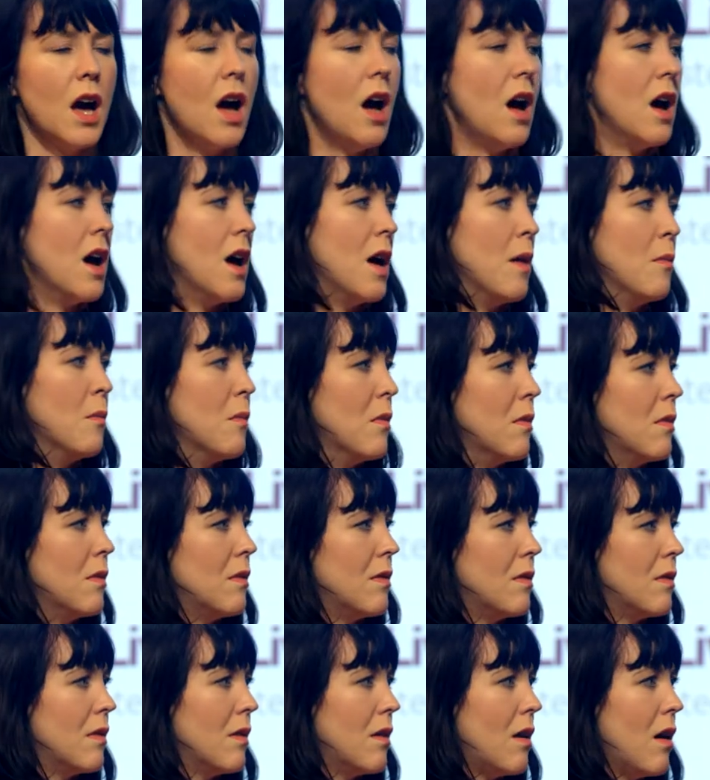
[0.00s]
I
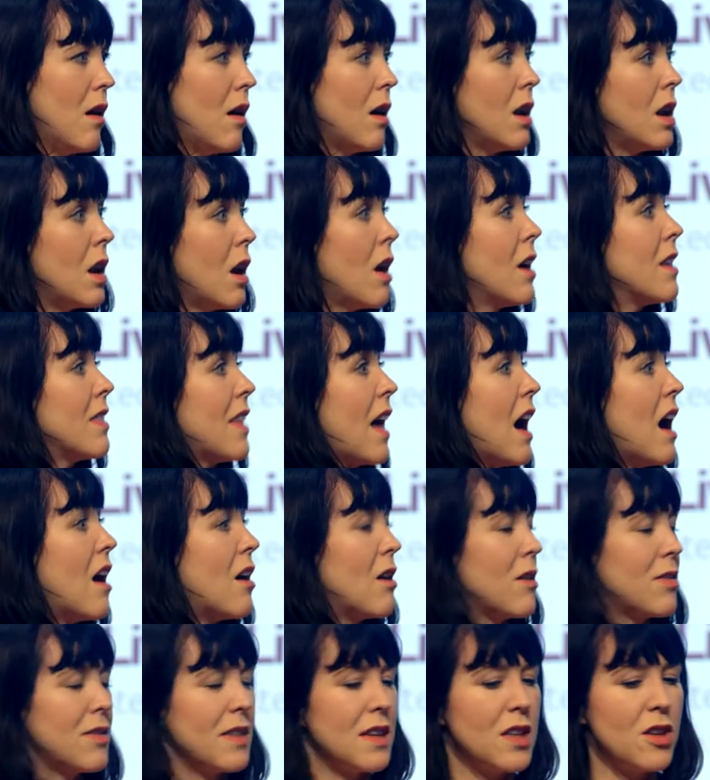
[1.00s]
like that.
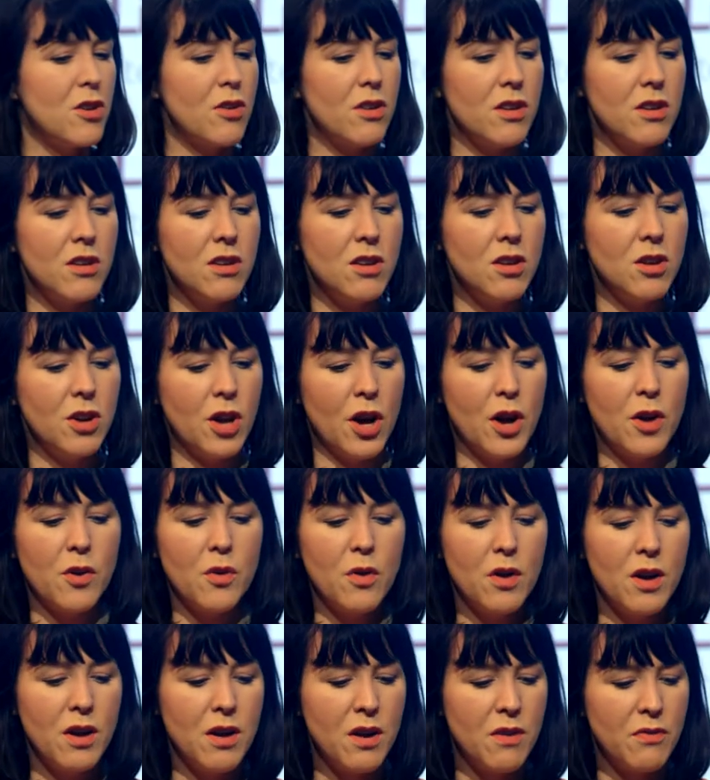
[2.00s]
I think, you know,
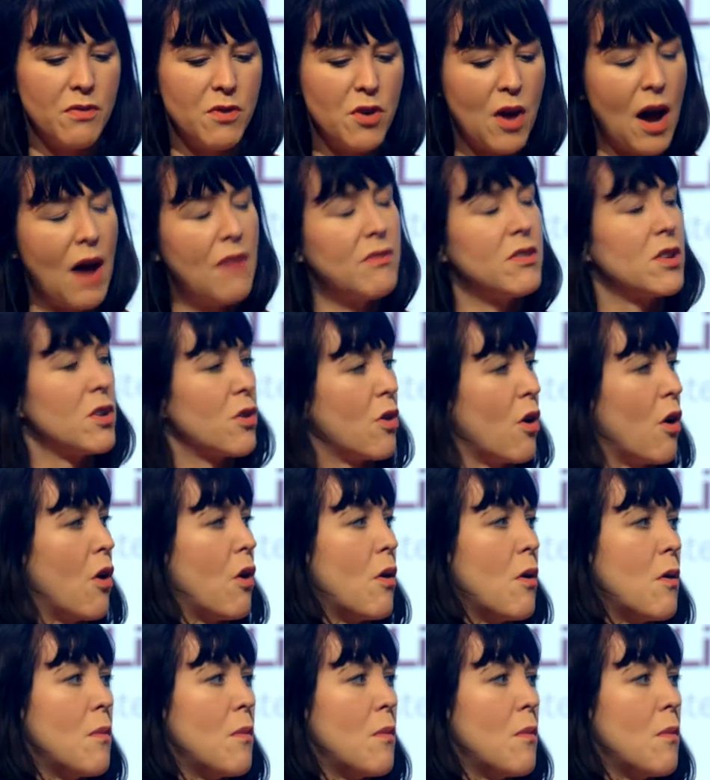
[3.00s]
if you haven't got